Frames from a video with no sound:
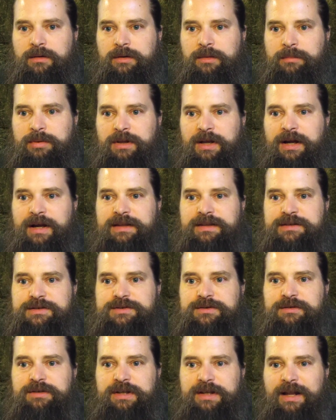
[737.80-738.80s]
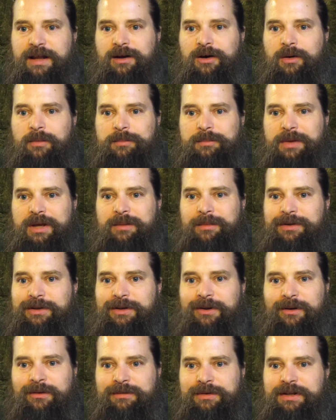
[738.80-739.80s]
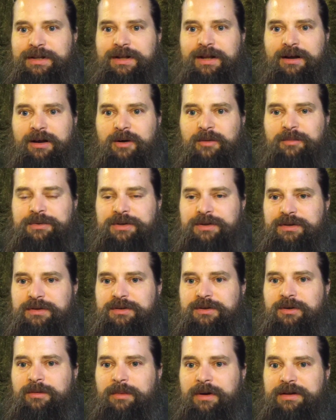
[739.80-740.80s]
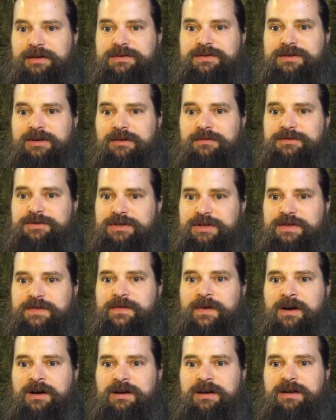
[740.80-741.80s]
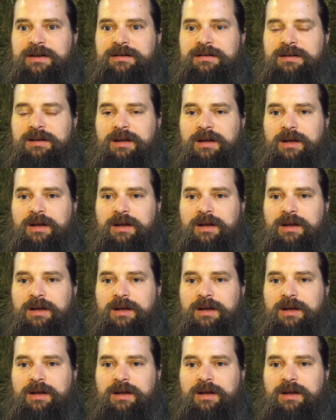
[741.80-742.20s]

Imply that you need help. Maybe you don't need help. You can do it by yourself just fine.